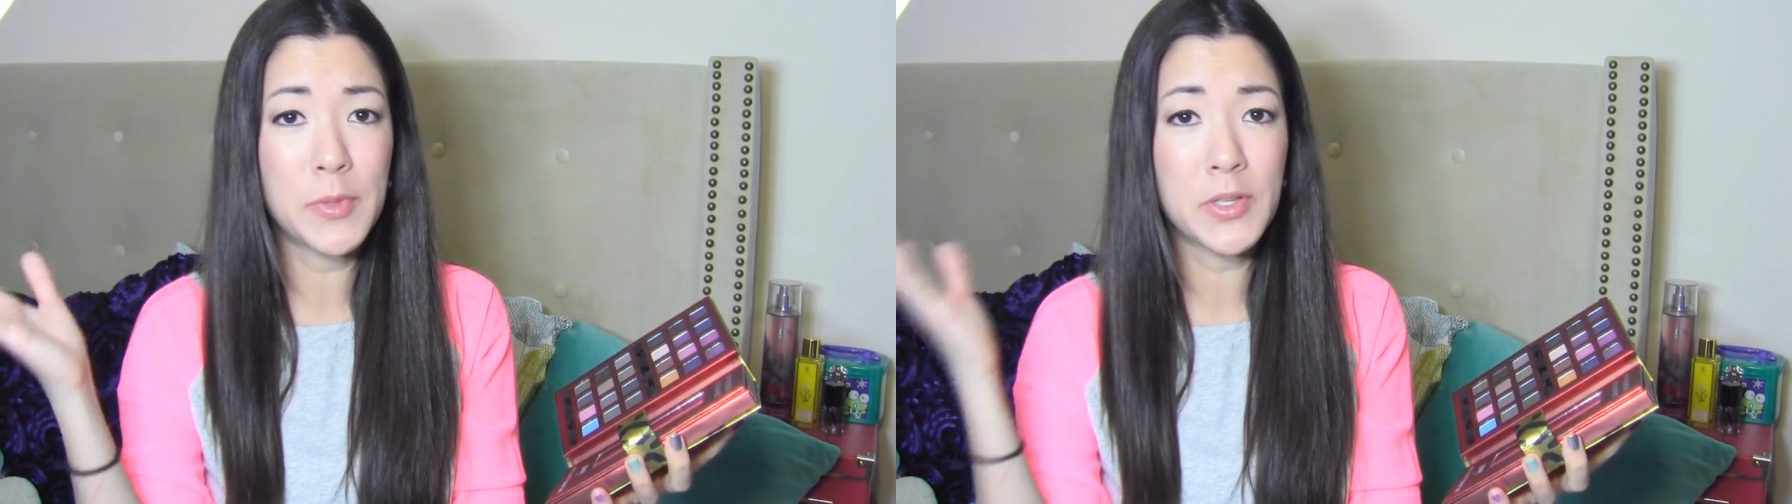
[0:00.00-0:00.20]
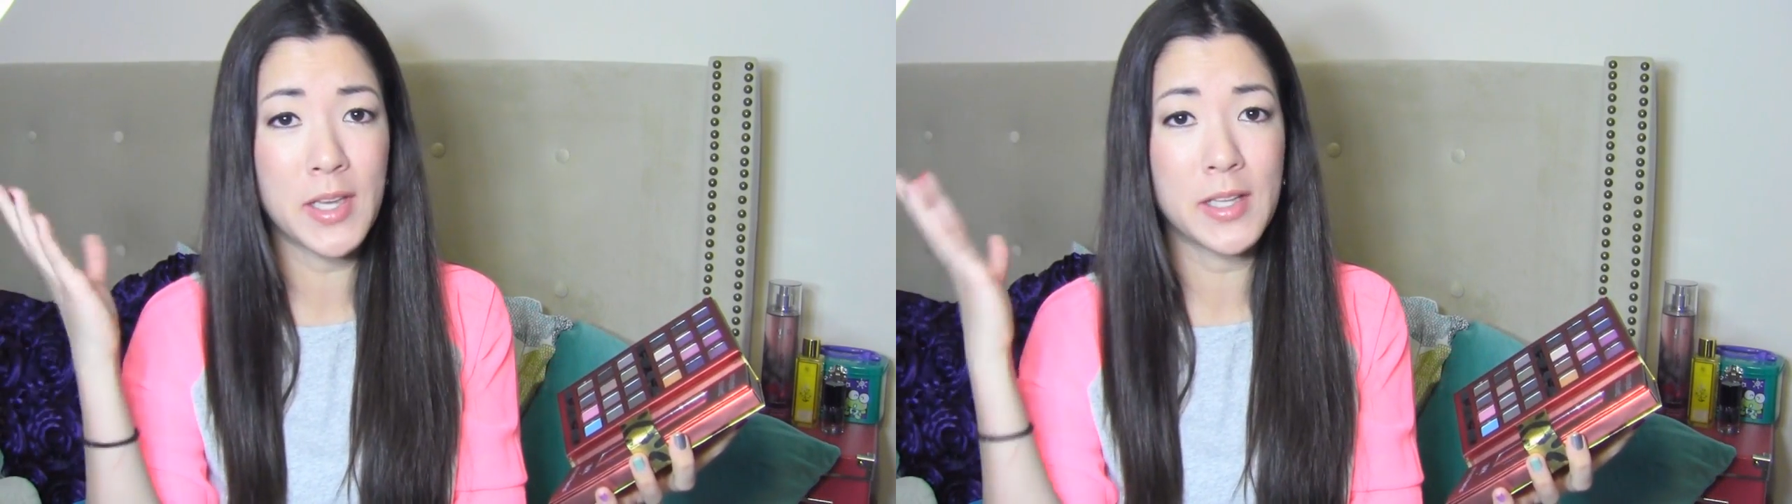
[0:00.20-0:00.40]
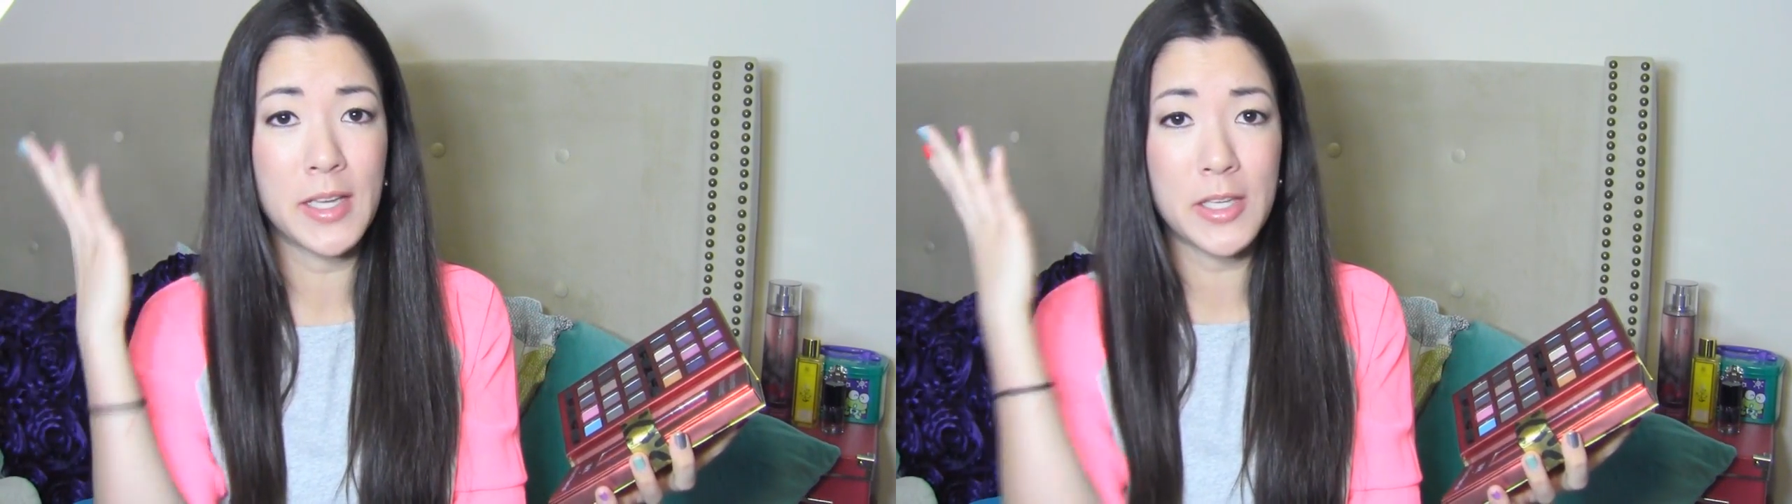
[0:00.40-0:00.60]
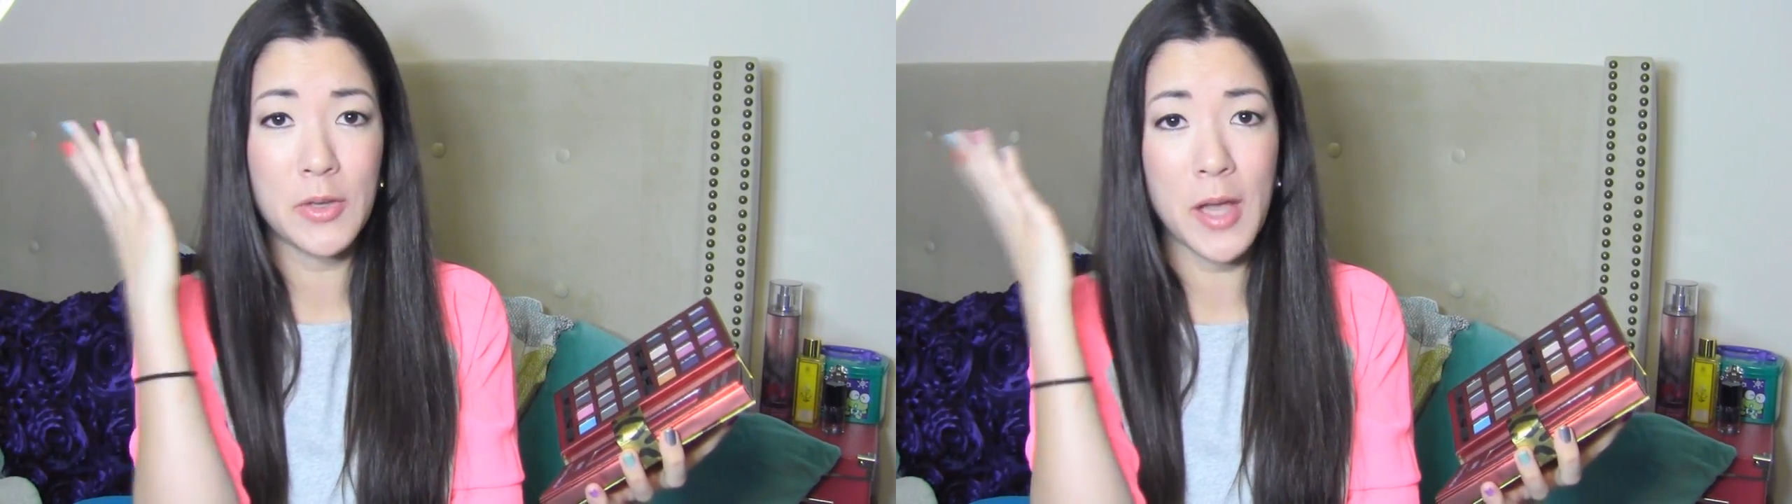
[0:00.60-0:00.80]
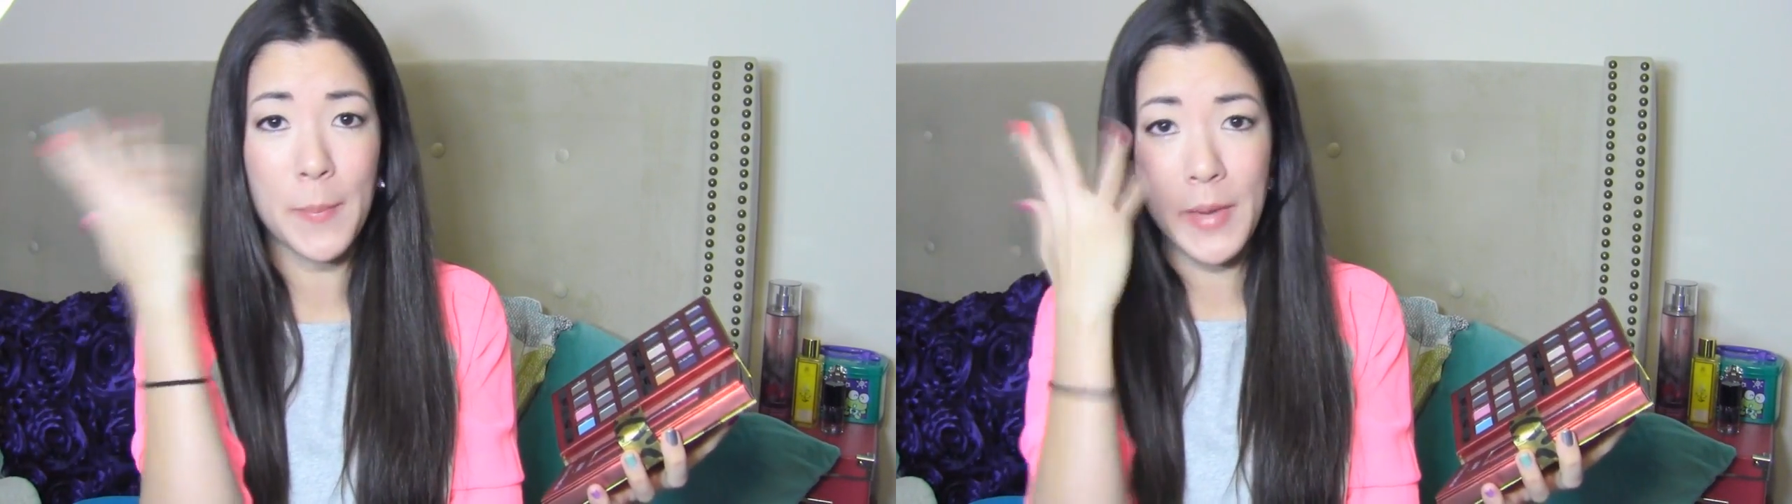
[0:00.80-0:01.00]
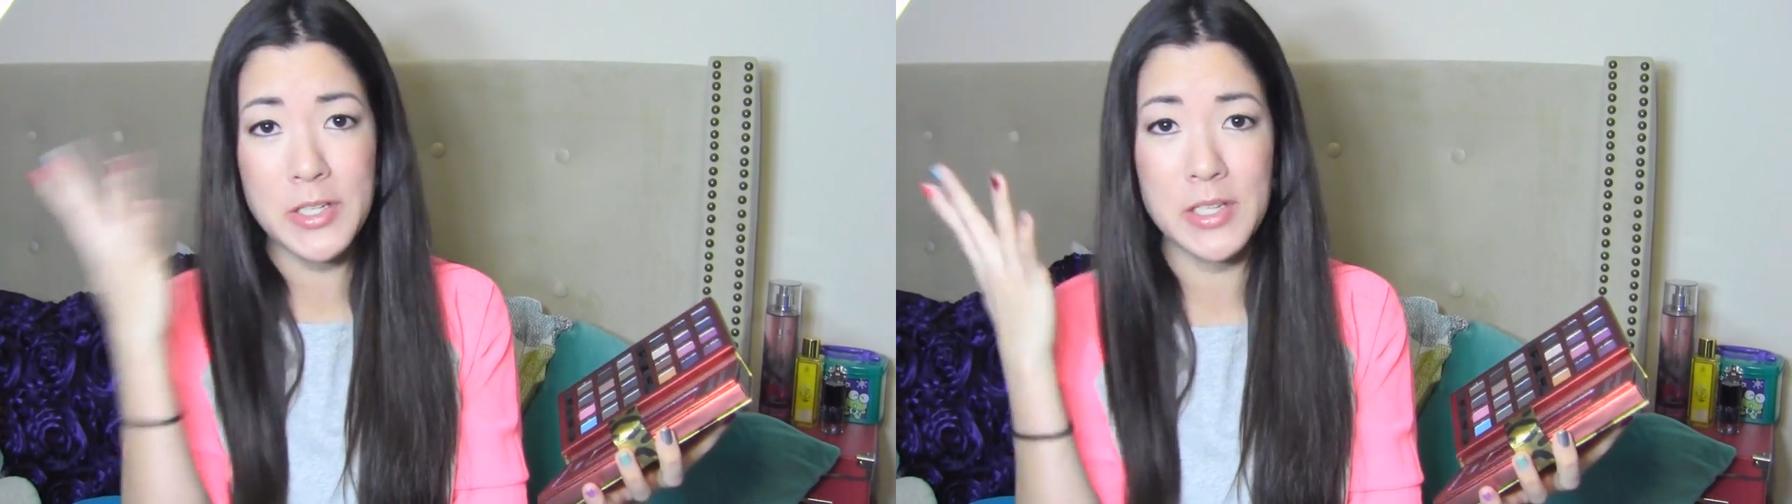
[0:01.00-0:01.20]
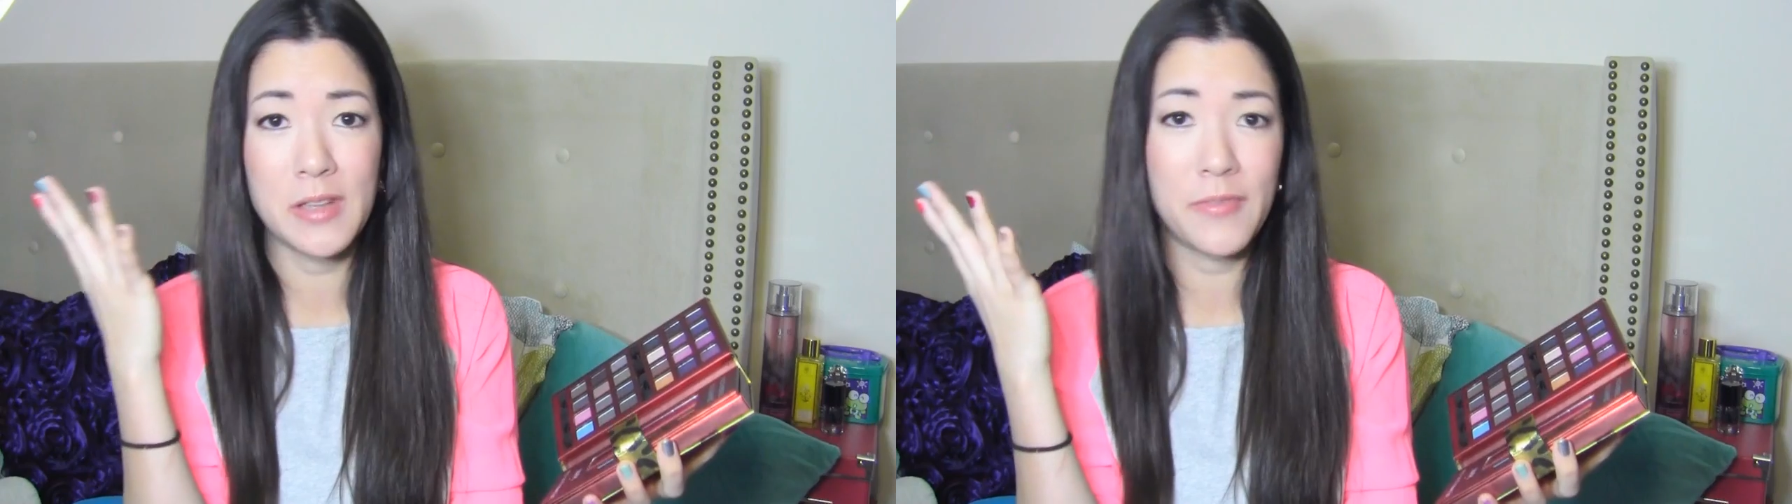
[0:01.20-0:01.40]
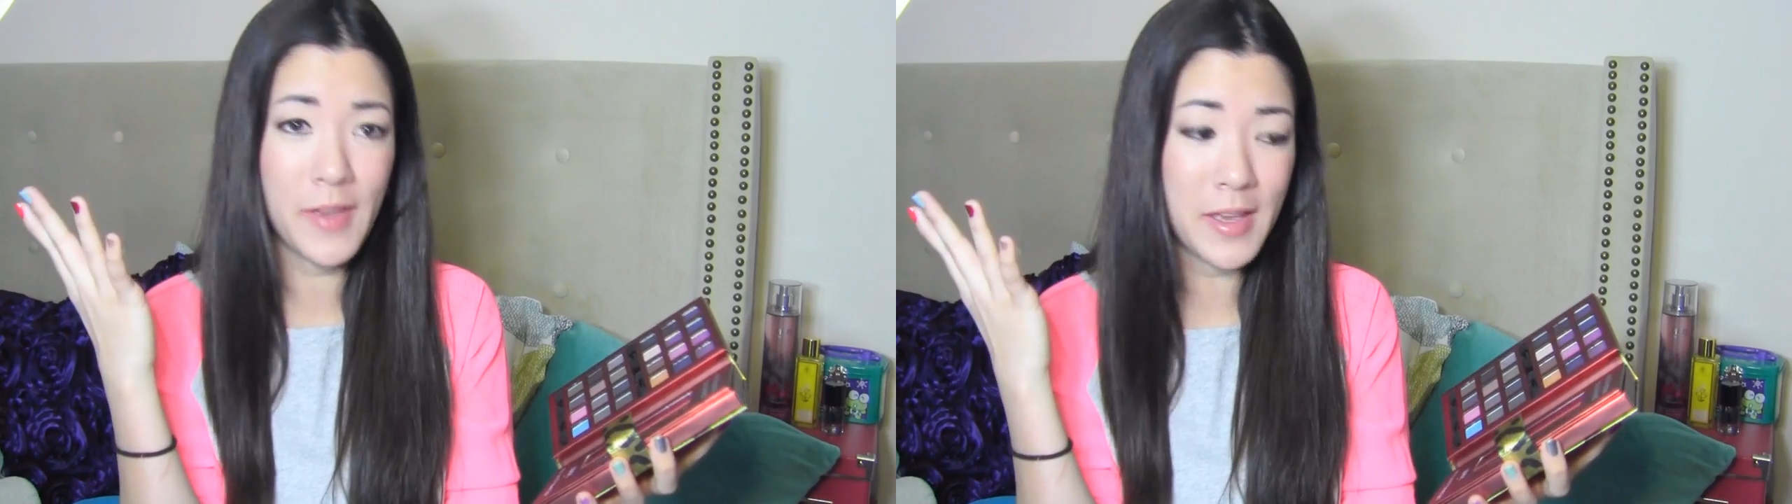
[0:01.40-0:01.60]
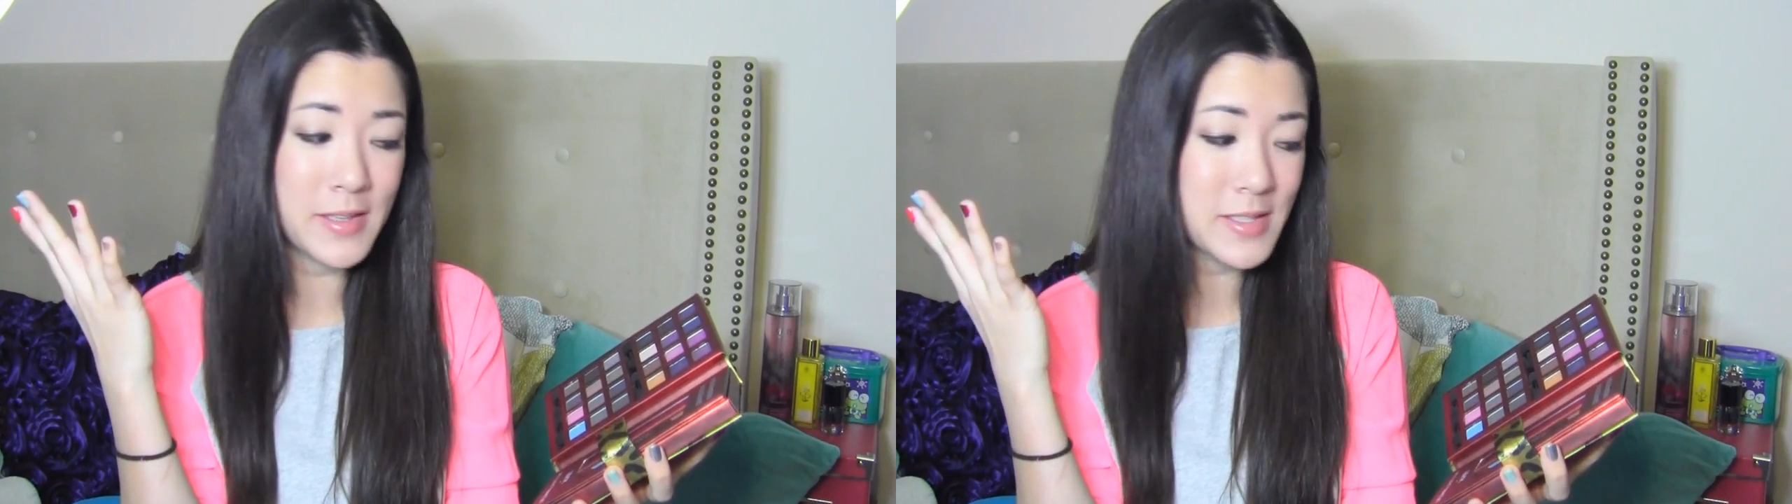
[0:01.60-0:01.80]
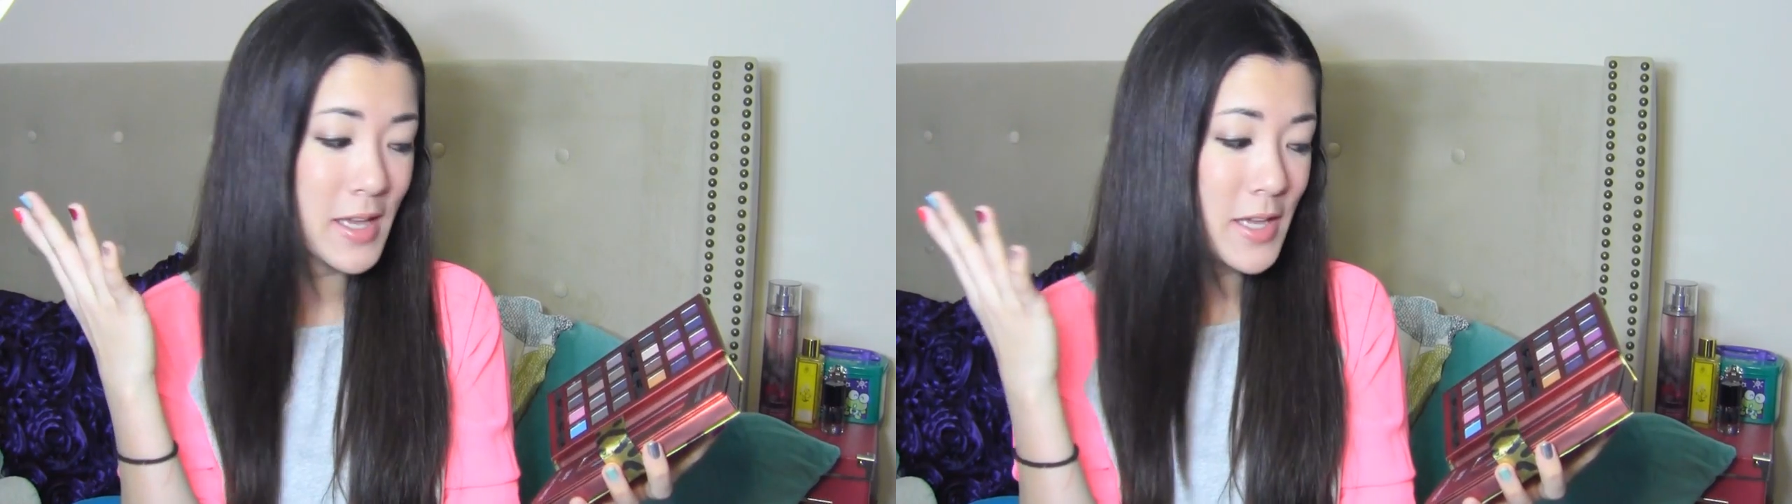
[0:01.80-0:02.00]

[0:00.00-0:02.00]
looking like you got punched in the face